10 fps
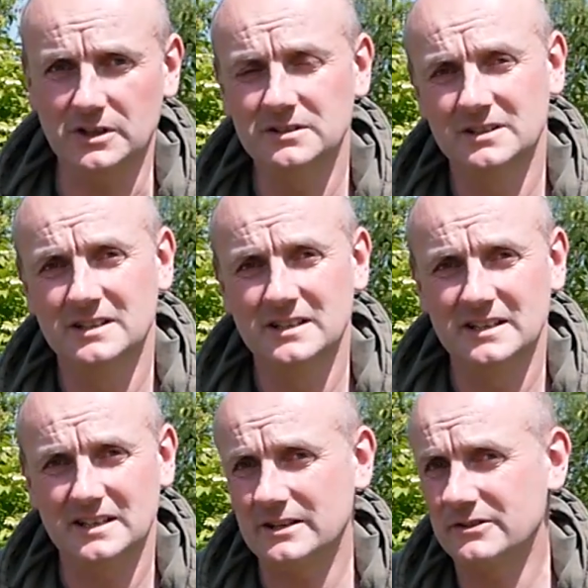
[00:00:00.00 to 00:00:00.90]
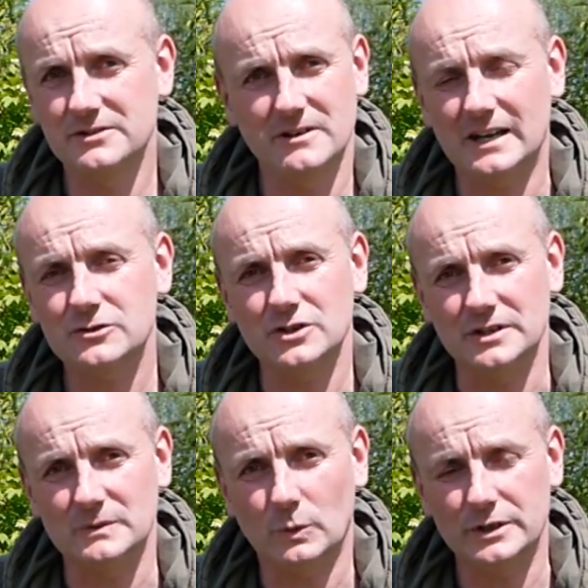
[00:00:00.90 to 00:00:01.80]
you either
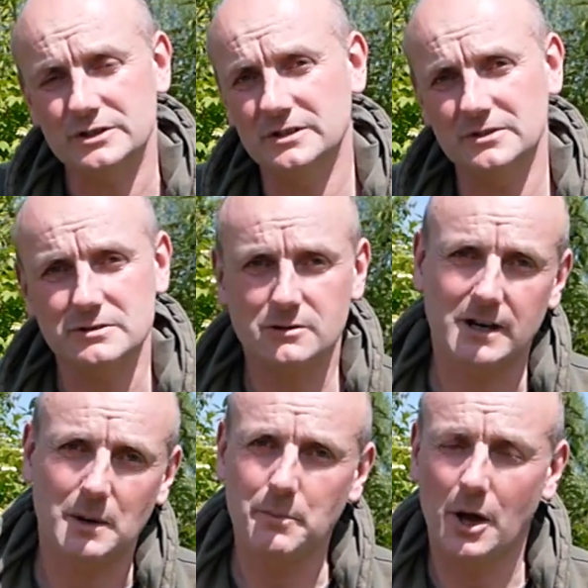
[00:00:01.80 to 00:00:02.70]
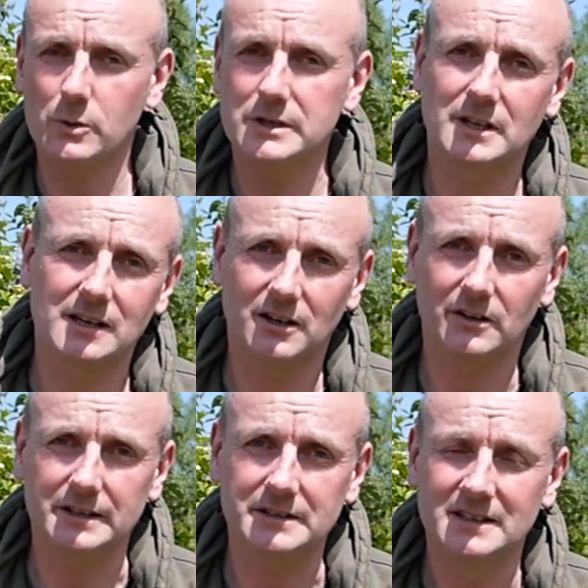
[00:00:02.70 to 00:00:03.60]
direction, what it's going to do is create a bow in the
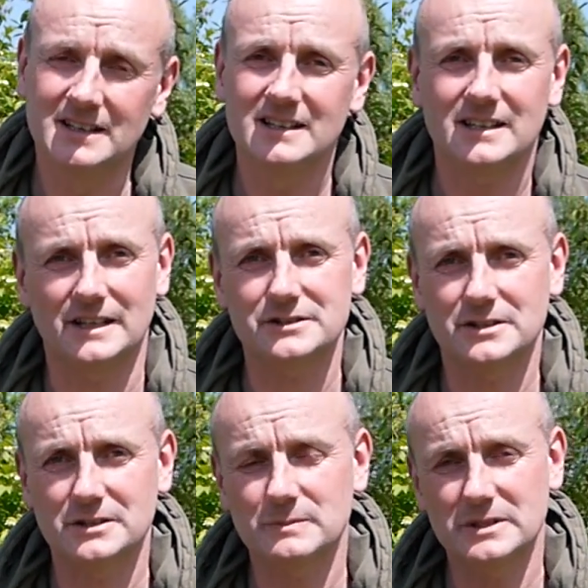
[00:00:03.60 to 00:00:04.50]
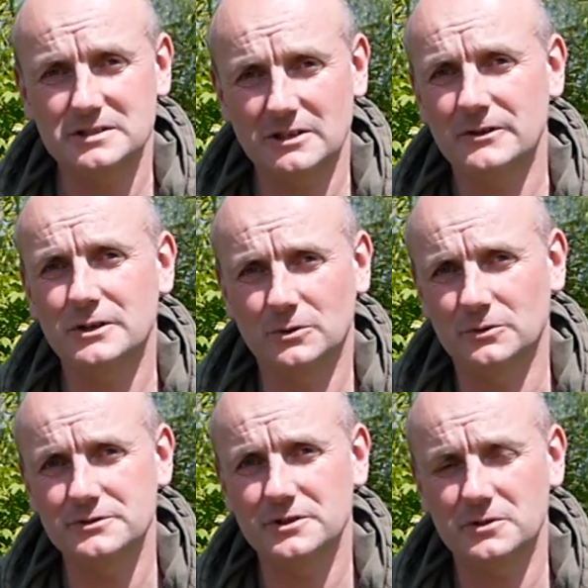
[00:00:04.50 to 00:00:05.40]
line, and that's going to be
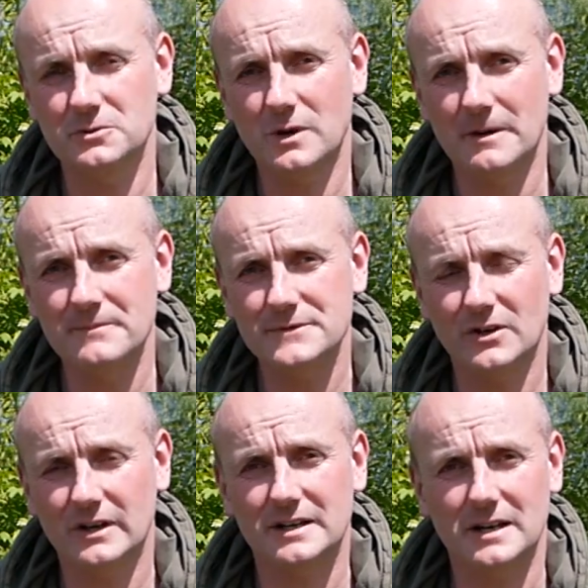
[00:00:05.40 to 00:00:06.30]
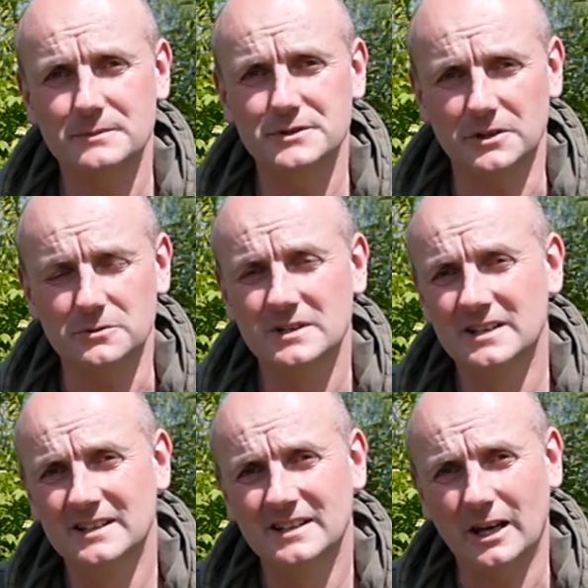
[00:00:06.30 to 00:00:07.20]
difficult to tighten up to
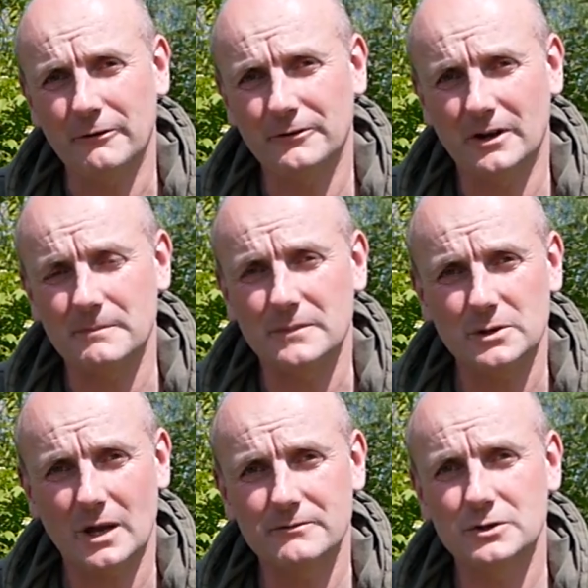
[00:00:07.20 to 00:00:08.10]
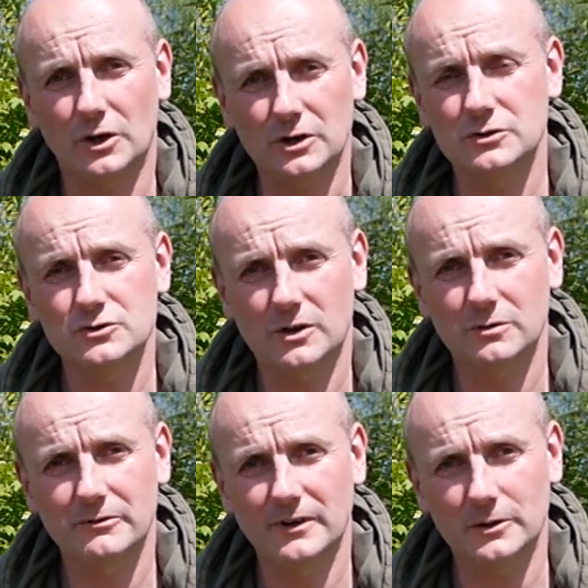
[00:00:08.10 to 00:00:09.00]
if you haven't got a
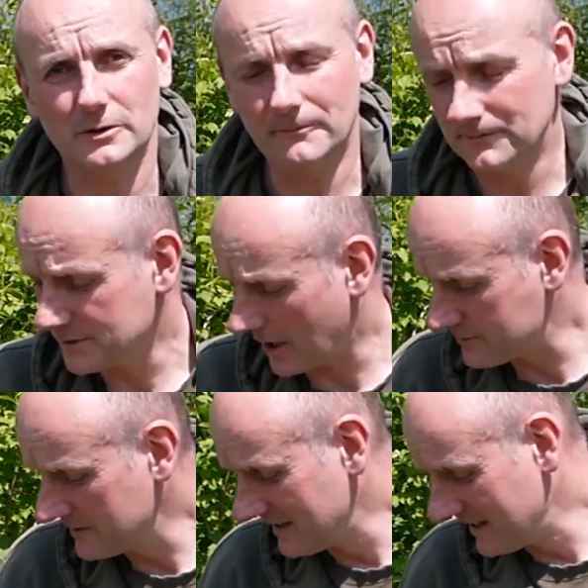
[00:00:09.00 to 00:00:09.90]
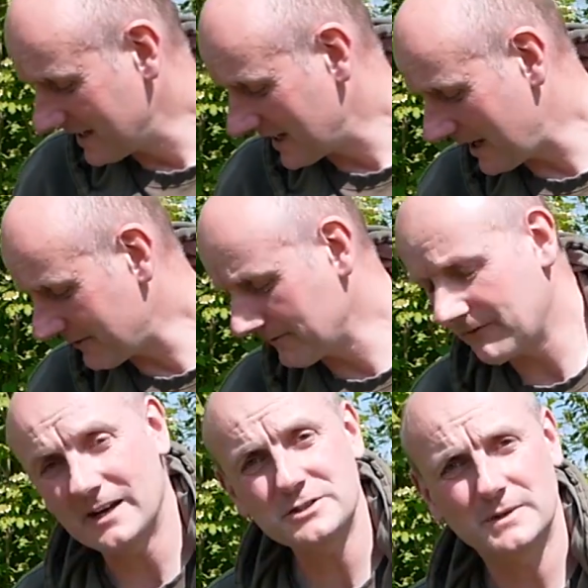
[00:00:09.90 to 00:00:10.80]
controller float on. So if I'm
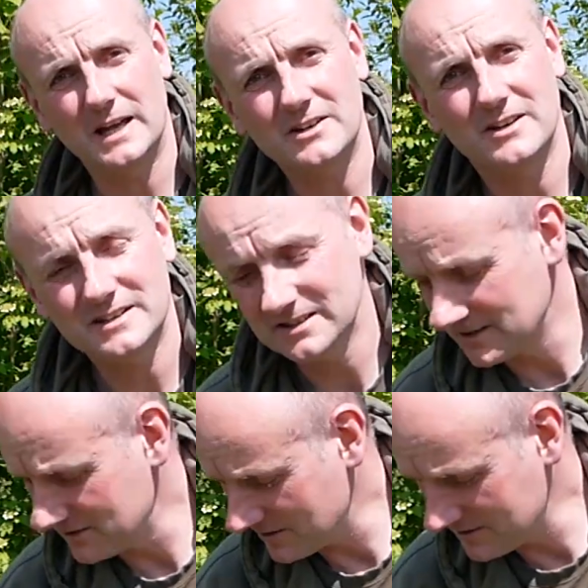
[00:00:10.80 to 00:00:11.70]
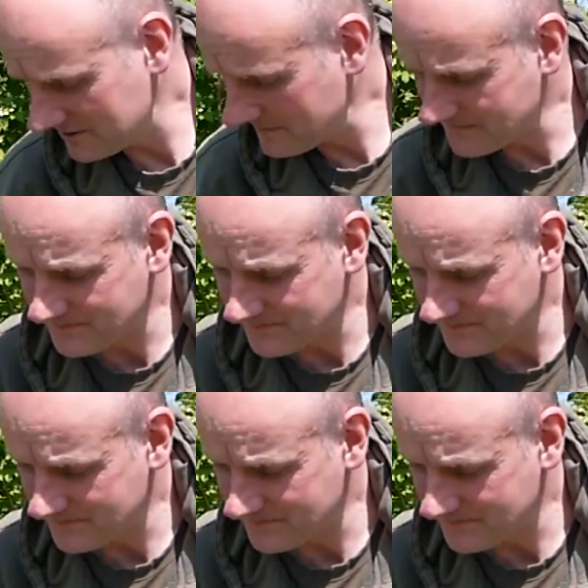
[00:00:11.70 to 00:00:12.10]
faced with that kind of conditions,